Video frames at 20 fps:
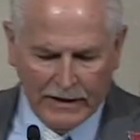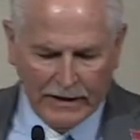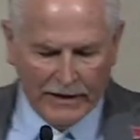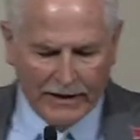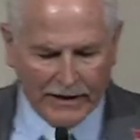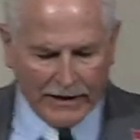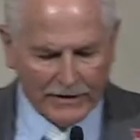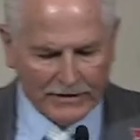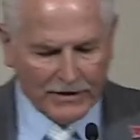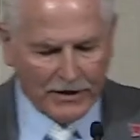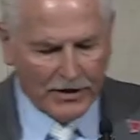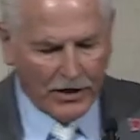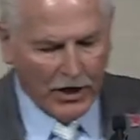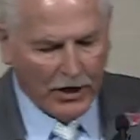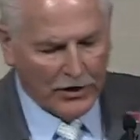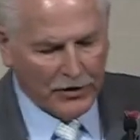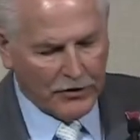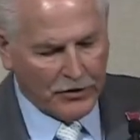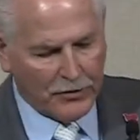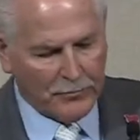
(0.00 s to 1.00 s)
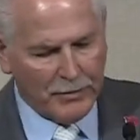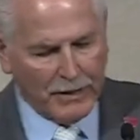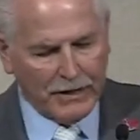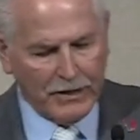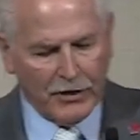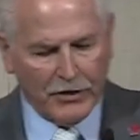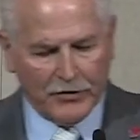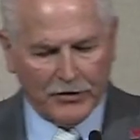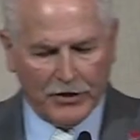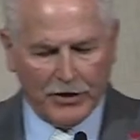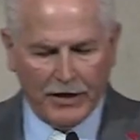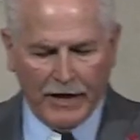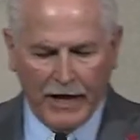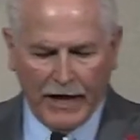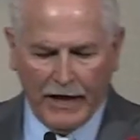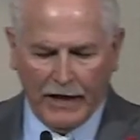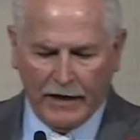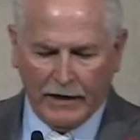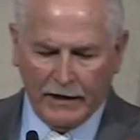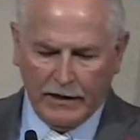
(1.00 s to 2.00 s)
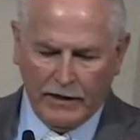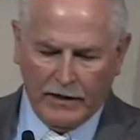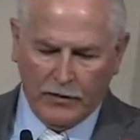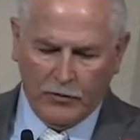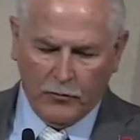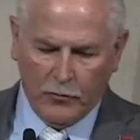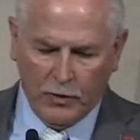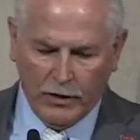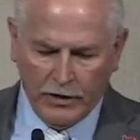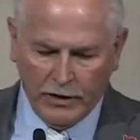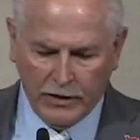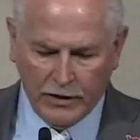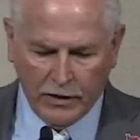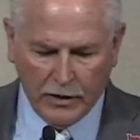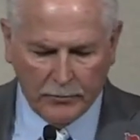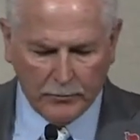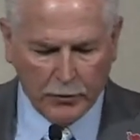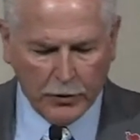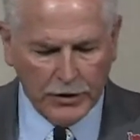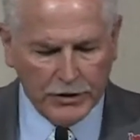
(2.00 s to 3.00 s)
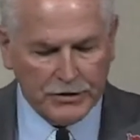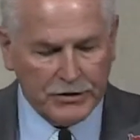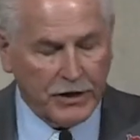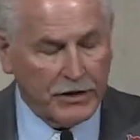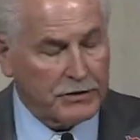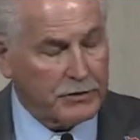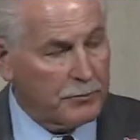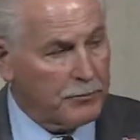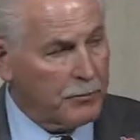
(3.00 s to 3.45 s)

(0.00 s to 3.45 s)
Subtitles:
And it's an honor to be here today. And we appreciate the